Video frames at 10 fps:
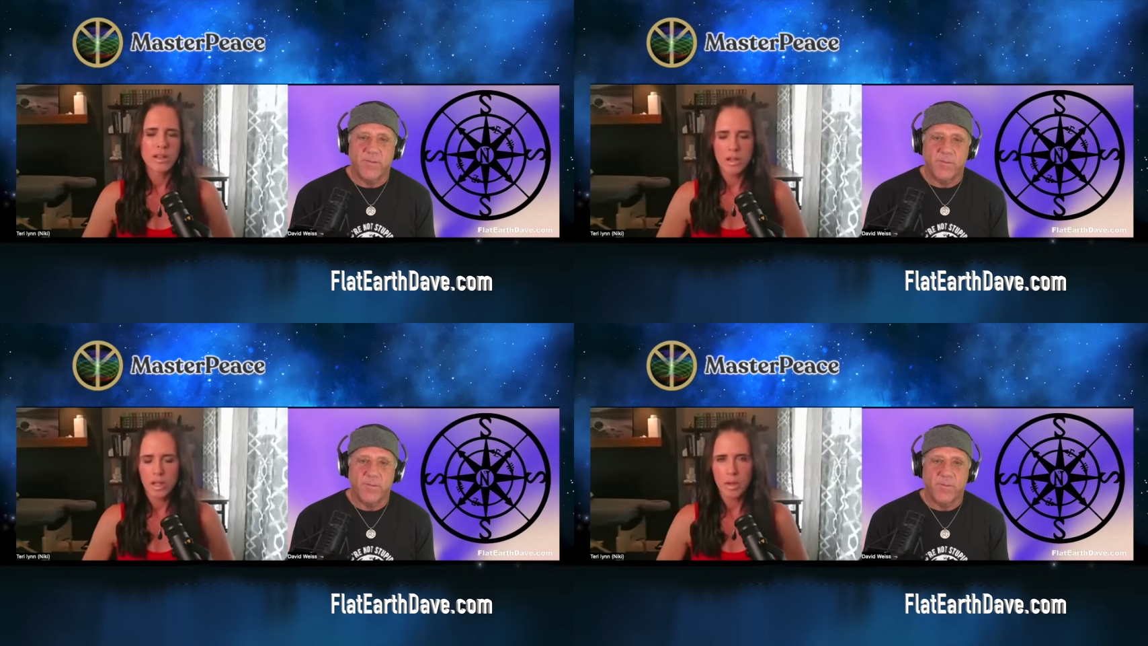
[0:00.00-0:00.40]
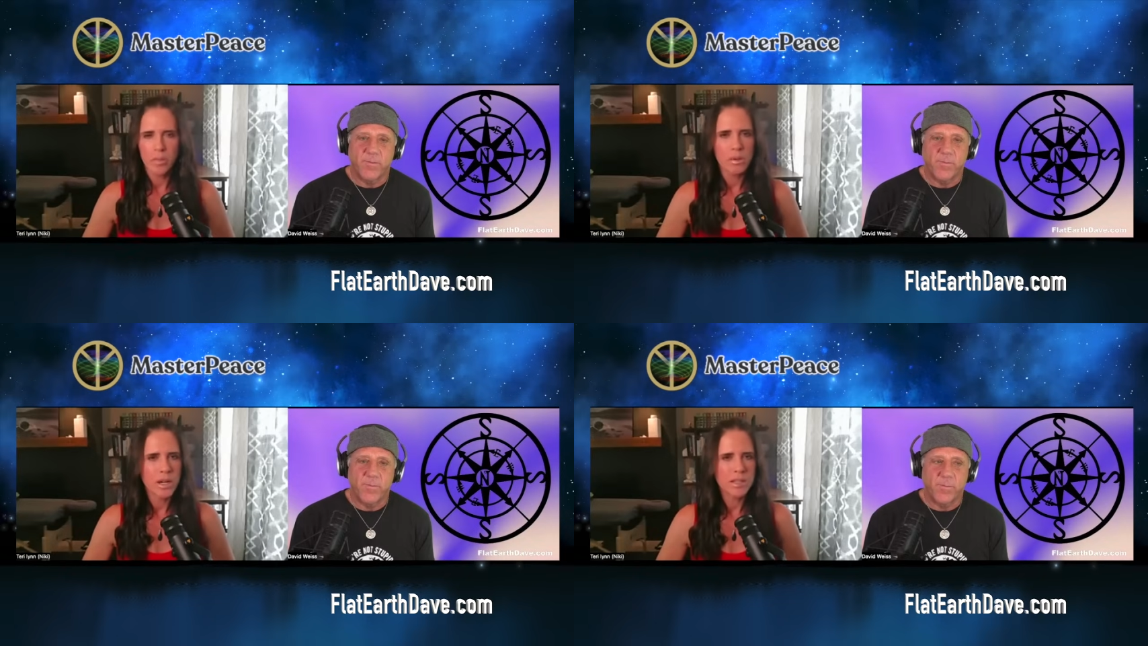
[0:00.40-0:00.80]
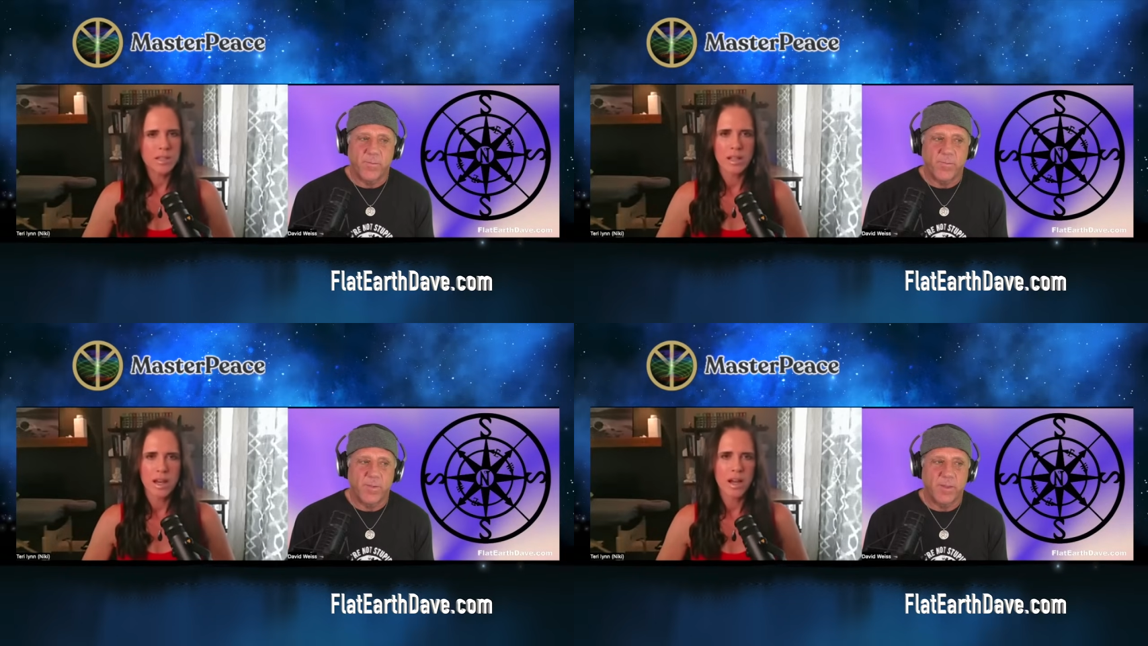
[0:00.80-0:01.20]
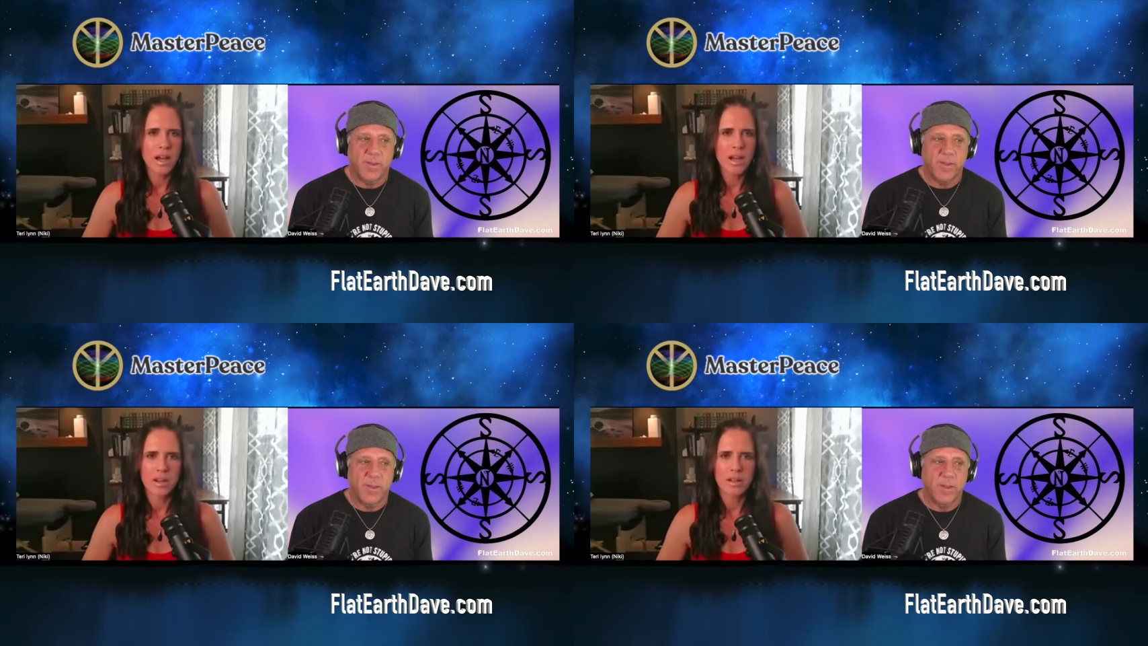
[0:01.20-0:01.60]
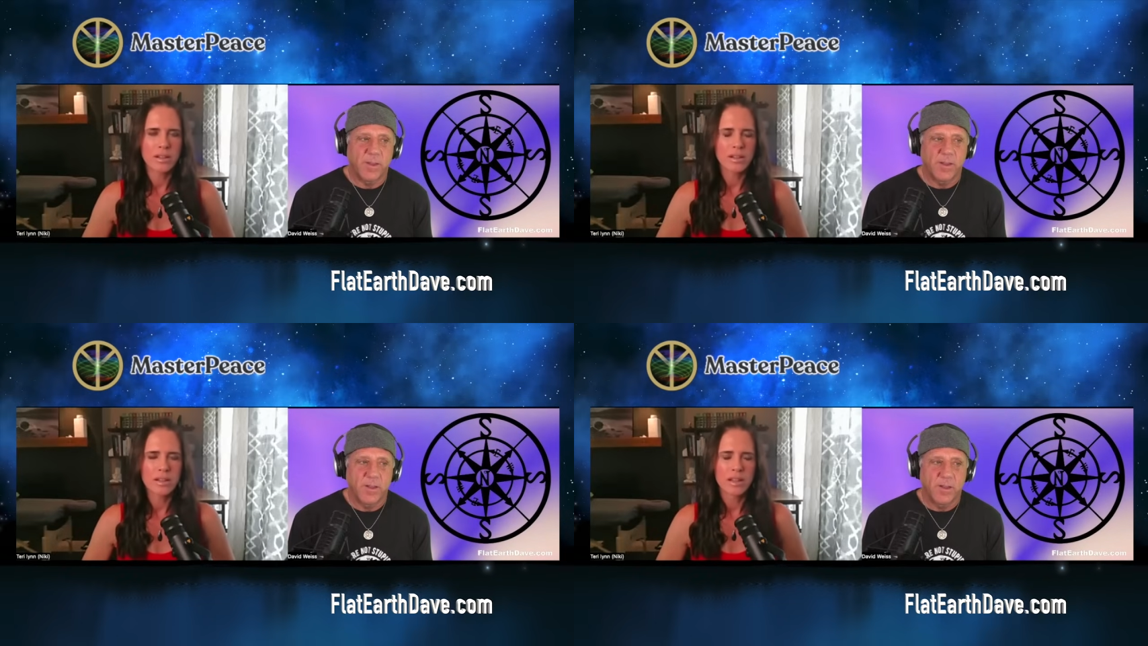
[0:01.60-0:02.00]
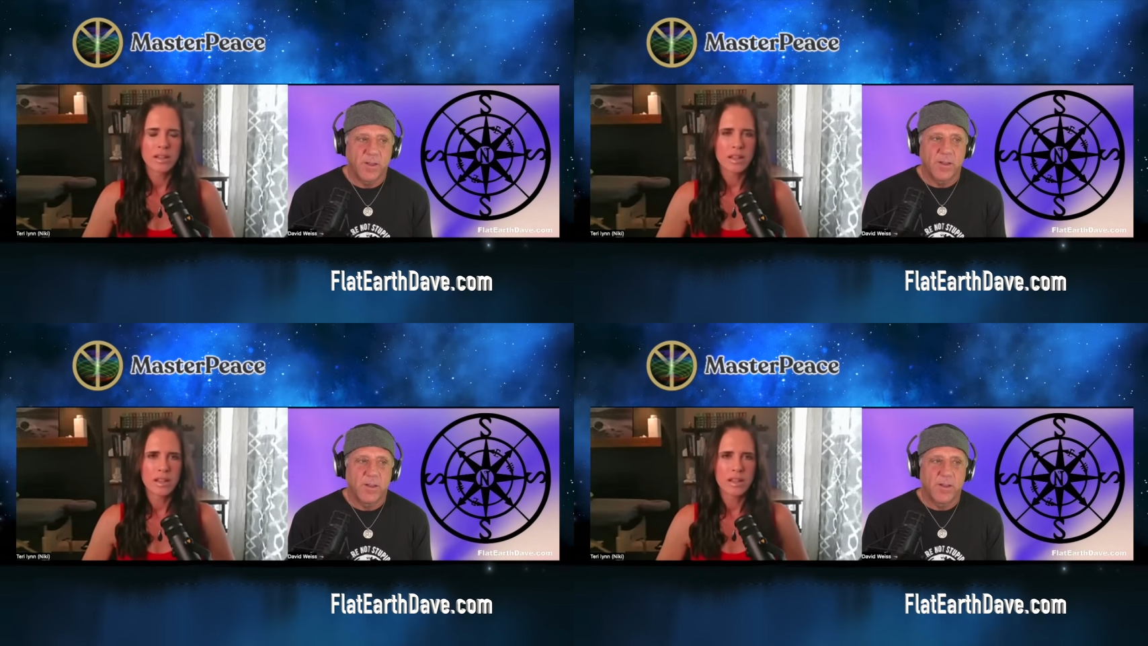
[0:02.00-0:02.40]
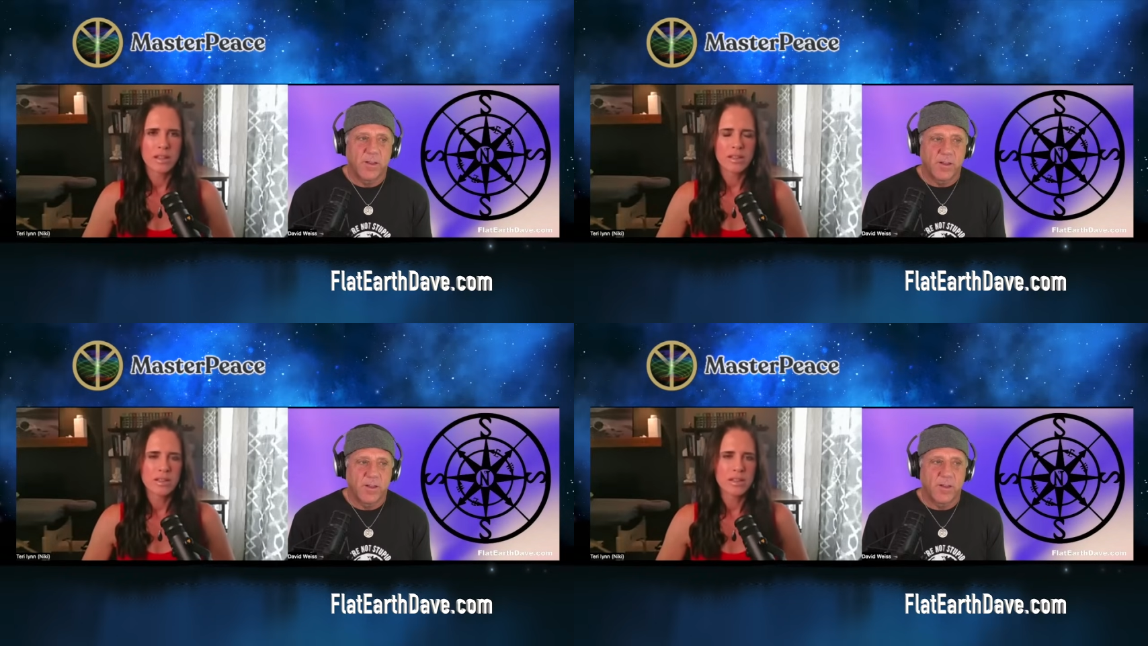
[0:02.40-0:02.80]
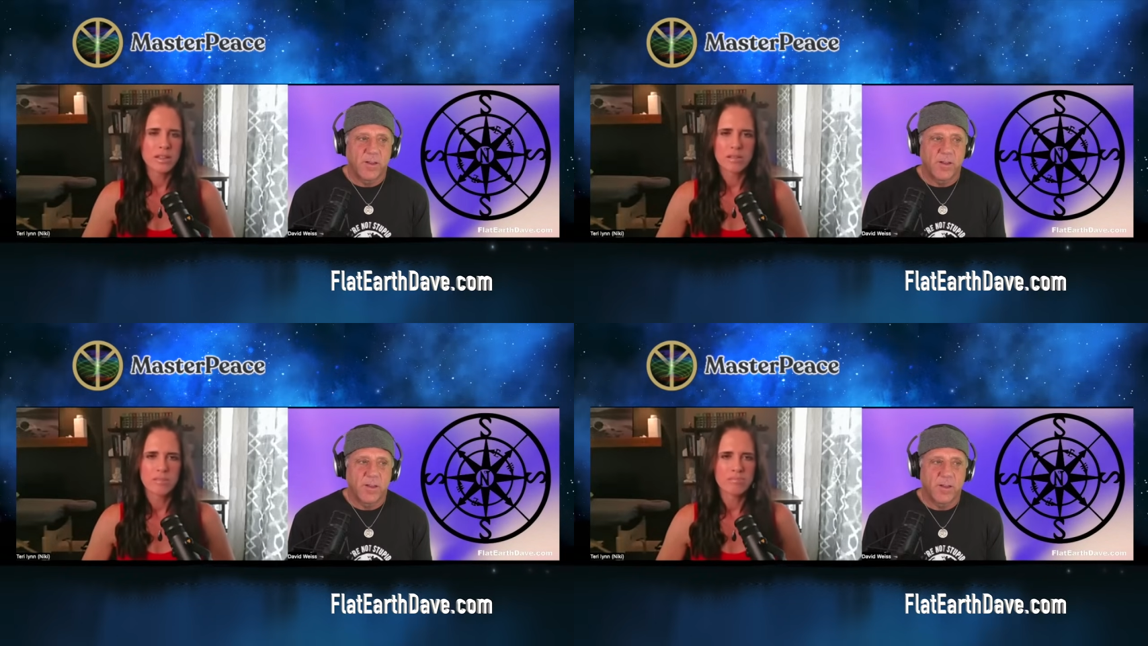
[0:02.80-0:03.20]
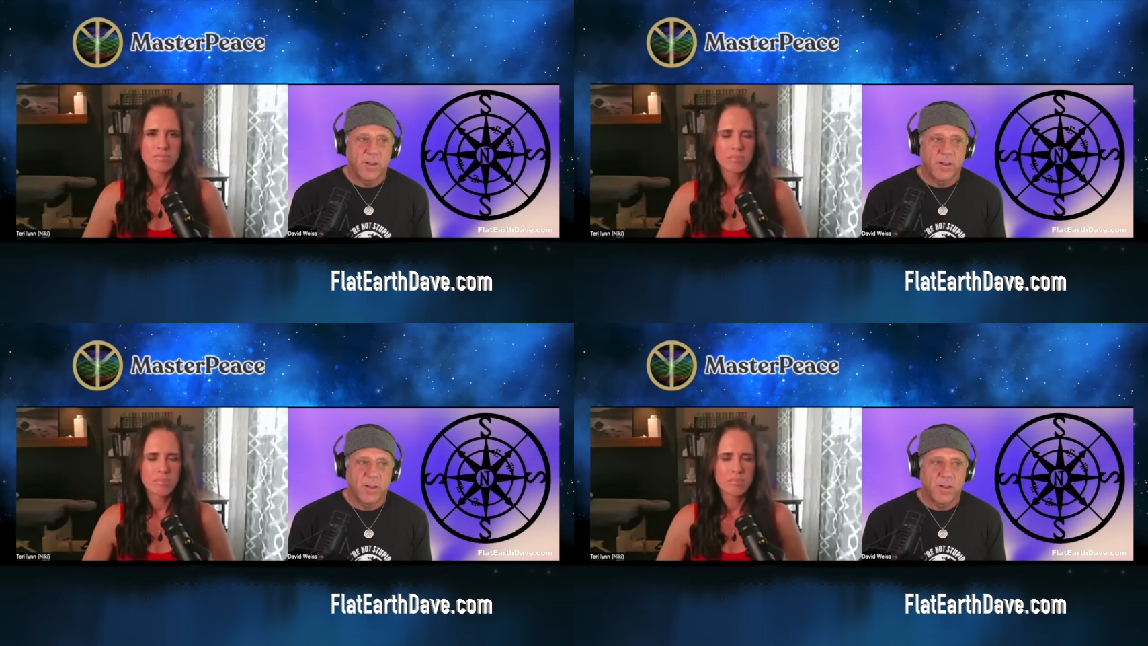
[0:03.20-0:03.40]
Speaker 1: it could have been priced a lot higher. And um,